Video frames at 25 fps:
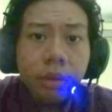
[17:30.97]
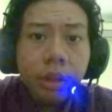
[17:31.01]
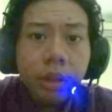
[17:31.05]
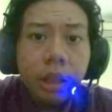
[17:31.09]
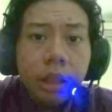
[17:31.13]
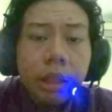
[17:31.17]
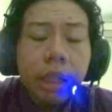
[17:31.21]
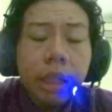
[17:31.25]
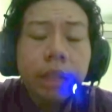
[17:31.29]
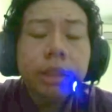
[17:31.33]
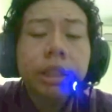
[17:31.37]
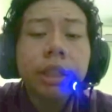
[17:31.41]

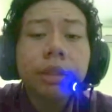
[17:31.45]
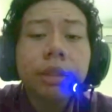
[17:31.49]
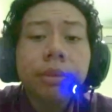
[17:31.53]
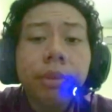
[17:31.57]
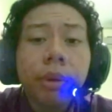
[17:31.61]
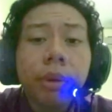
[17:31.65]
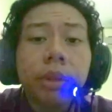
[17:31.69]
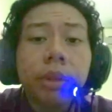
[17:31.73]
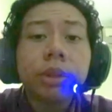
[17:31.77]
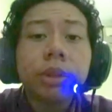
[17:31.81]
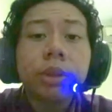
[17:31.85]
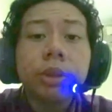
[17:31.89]
that's it
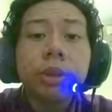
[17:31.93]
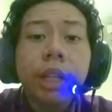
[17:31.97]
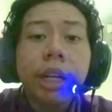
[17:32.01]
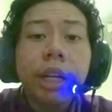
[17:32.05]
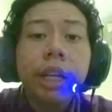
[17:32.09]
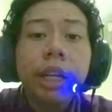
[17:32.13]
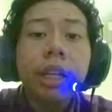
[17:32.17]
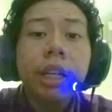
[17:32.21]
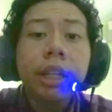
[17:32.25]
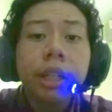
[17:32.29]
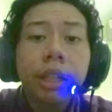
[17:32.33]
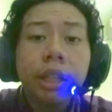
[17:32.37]
for
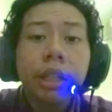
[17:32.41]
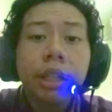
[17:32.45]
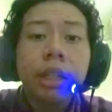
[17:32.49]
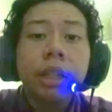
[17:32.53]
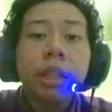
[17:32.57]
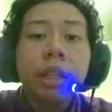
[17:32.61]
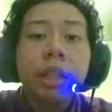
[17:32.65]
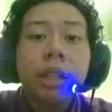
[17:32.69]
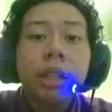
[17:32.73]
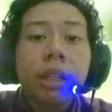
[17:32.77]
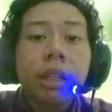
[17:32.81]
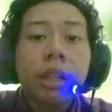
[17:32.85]
today.
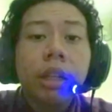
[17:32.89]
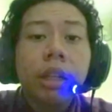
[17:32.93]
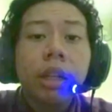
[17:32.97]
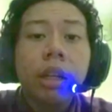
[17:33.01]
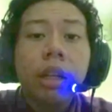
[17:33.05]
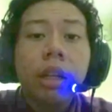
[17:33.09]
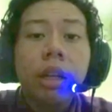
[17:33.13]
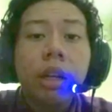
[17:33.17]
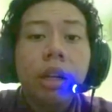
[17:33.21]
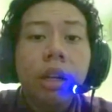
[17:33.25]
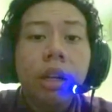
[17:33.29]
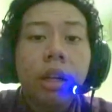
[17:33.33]

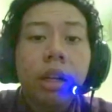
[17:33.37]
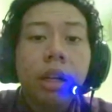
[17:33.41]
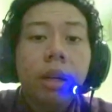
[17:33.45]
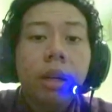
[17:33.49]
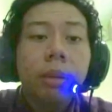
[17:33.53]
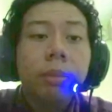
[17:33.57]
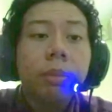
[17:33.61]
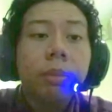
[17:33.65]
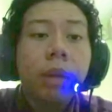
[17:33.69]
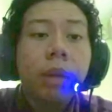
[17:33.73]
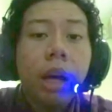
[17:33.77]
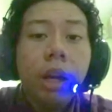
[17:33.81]

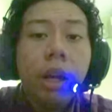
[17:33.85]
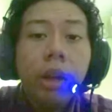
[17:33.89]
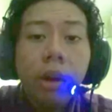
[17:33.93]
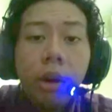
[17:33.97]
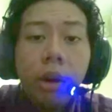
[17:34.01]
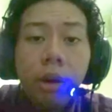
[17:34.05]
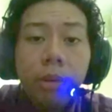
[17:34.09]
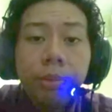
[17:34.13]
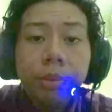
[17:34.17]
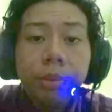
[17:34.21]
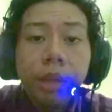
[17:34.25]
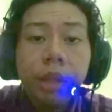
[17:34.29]
I
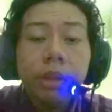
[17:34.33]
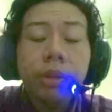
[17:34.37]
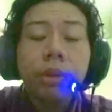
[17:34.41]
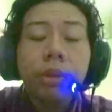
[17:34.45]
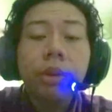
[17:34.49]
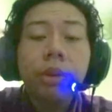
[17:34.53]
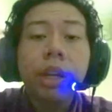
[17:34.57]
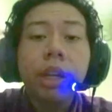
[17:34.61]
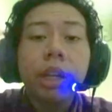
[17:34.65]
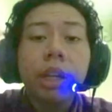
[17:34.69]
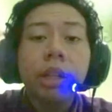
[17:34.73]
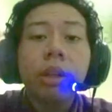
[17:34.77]
hope that you
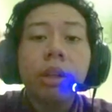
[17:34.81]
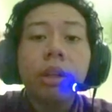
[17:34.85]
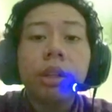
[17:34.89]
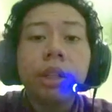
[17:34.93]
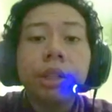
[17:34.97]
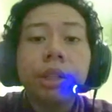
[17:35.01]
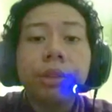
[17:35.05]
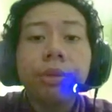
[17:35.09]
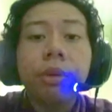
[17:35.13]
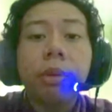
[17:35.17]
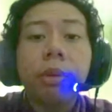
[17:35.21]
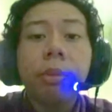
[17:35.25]
gain
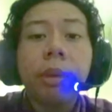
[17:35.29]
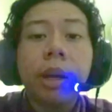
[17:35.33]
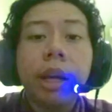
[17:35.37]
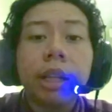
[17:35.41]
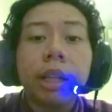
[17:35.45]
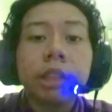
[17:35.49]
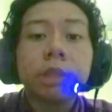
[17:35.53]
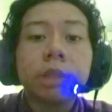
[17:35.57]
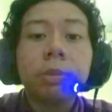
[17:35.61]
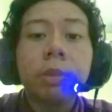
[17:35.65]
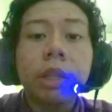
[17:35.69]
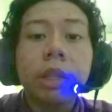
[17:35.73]
knowledge from my
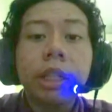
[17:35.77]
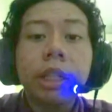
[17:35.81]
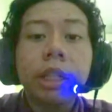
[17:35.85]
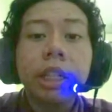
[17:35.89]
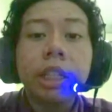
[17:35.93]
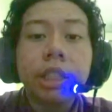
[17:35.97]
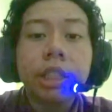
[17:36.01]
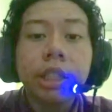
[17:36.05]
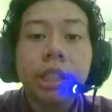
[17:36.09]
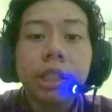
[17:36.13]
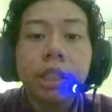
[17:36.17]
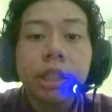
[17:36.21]

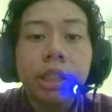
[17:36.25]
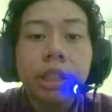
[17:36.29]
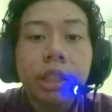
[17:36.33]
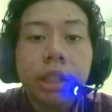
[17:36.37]
explanation.